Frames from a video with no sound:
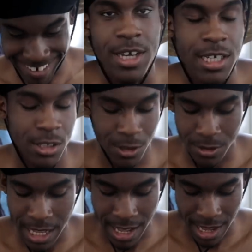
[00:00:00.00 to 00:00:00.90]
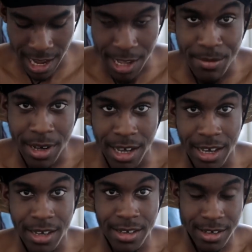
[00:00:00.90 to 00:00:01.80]
you guys know that I had
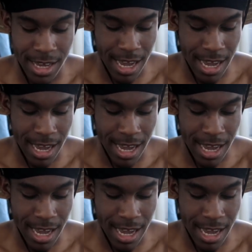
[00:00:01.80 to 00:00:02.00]
my I